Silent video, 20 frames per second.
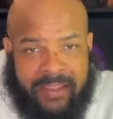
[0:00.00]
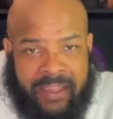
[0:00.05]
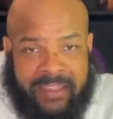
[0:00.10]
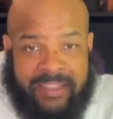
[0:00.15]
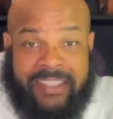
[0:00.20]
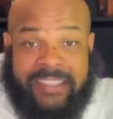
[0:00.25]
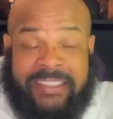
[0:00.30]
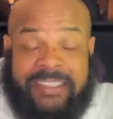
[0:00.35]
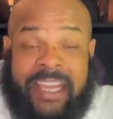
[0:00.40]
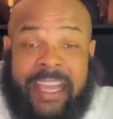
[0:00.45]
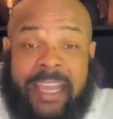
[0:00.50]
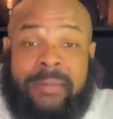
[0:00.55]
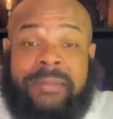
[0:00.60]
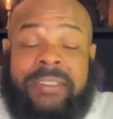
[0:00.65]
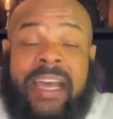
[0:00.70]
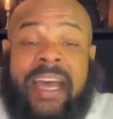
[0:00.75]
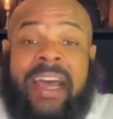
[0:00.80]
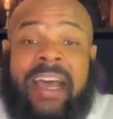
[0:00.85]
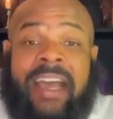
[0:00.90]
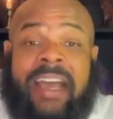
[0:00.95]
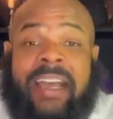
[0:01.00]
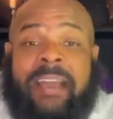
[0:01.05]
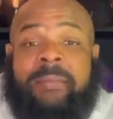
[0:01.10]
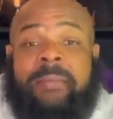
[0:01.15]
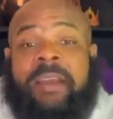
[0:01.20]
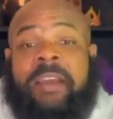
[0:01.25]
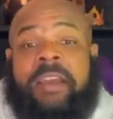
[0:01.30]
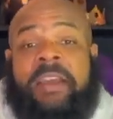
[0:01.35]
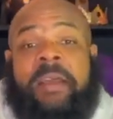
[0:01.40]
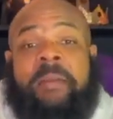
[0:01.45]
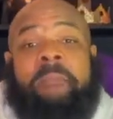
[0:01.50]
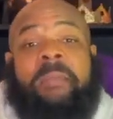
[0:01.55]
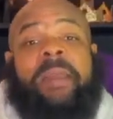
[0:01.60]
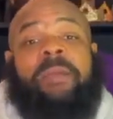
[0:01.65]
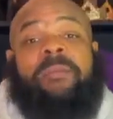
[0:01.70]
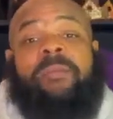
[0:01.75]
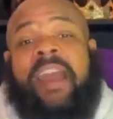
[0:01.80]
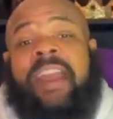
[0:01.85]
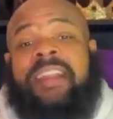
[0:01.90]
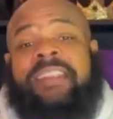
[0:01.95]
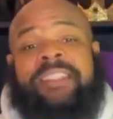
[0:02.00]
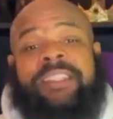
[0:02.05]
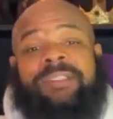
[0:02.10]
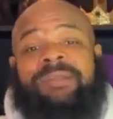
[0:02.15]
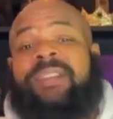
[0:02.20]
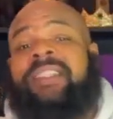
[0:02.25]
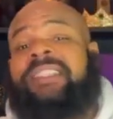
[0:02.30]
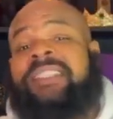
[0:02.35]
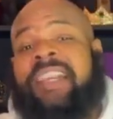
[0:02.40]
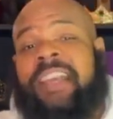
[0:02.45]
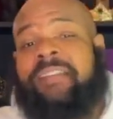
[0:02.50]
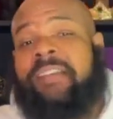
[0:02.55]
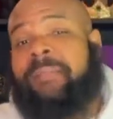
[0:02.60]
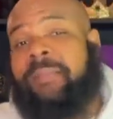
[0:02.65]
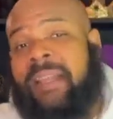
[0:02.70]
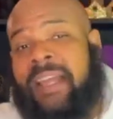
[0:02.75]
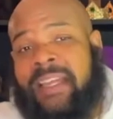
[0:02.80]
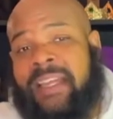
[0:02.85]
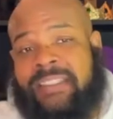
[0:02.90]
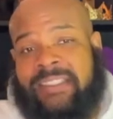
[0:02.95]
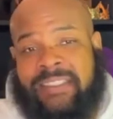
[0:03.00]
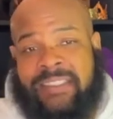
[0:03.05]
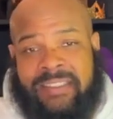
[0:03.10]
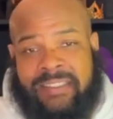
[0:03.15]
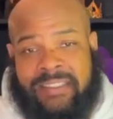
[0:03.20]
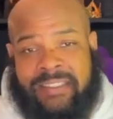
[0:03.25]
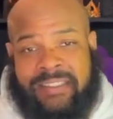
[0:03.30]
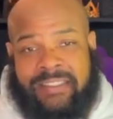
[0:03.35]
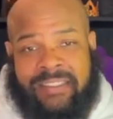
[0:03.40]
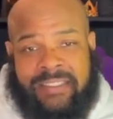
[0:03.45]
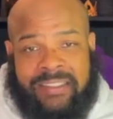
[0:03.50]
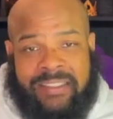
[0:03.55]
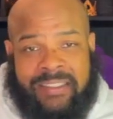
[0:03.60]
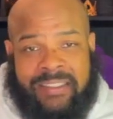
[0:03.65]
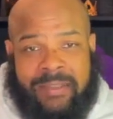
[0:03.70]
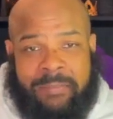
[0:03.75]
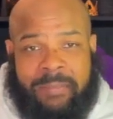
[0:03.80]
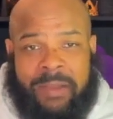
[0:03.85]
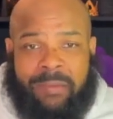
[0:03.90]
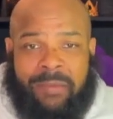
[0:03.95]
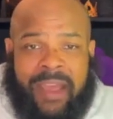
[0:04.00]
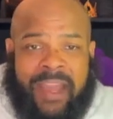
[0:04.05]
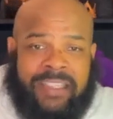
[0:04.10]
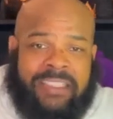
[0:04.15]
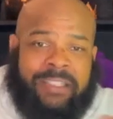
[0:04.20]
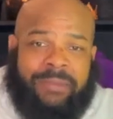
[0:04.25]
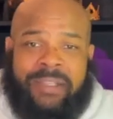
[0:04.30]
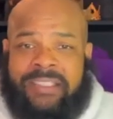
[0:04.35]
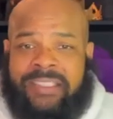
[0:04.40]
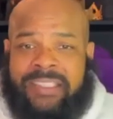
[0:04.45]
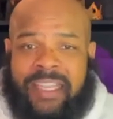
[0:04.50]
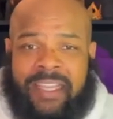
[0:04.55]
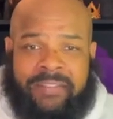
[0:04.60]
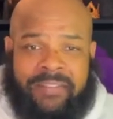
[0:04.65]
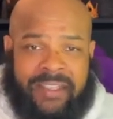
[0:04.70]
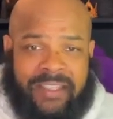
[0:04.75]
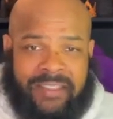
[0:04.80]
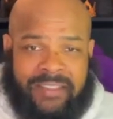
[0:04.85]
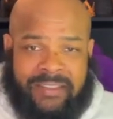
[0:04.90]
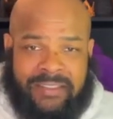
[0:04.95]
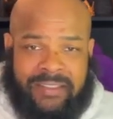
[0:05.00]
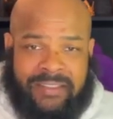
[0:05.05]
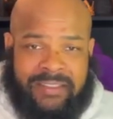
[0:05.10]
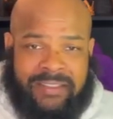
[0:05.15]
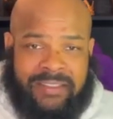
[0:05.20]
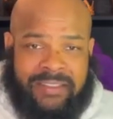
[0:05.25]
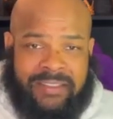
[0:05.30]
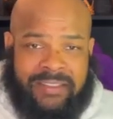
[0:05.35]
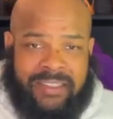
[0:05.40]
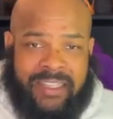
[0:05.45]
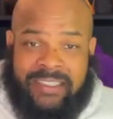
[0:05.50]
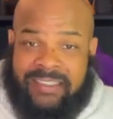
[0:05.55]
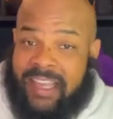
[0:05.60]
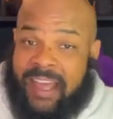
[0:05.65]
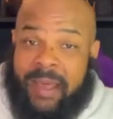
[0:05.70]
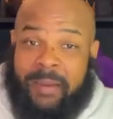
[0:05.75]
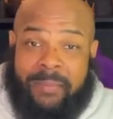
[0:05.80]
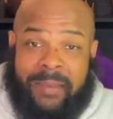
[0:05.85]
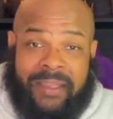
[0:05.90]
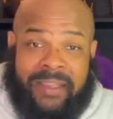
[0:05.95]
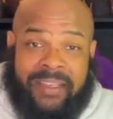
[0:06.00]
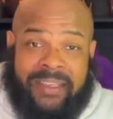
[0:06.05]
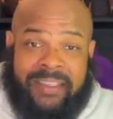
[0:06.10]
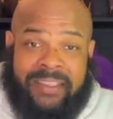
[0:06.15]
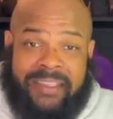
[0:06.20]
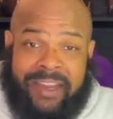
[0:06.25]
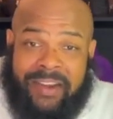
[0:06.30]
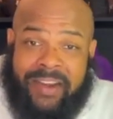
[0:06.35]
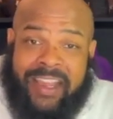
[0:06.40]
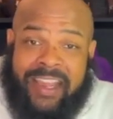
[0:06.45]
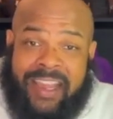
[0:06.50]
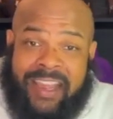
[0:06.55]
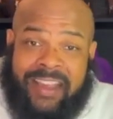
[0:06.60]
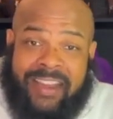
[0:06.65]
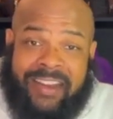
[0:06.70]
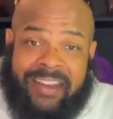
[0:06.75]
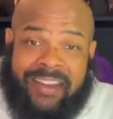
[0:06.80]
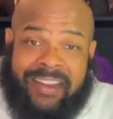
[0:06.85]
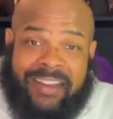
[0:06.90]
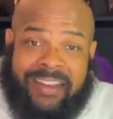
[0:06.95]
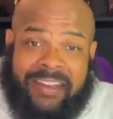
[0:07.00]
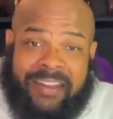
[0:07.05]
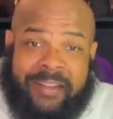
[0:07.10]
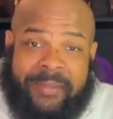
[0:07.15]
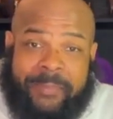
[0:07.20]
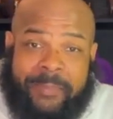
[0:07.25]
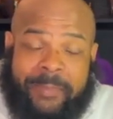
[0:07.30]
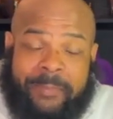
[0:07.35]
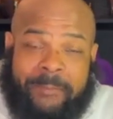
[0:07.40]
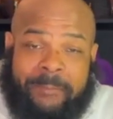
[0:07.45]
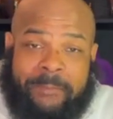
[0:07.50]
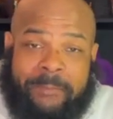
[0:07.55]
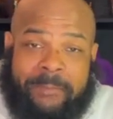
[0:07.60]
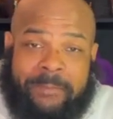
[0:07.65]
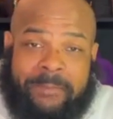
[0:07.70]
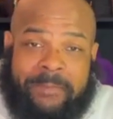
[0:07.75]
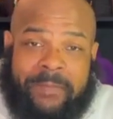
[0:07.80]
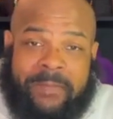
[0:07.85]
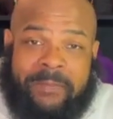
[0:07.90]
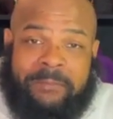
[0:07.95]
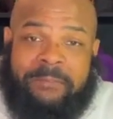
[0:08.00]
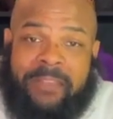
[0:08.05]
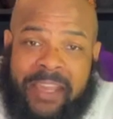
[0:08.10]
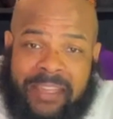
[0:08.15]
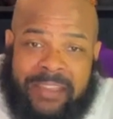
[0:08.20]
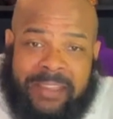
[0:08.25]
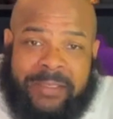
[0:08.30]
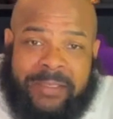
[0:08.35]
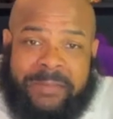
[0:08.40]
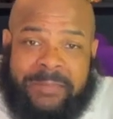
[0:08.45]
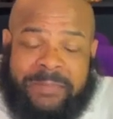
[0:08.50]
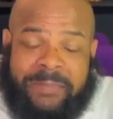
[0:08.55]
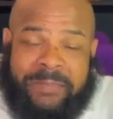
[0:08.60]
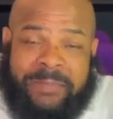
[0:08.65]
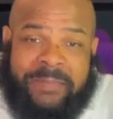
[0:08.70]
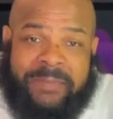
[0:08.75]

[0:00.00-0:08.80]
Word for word: At the same time, be ready to receive a blessing. Be ready to receive it. It's coming. They're here. Feel them.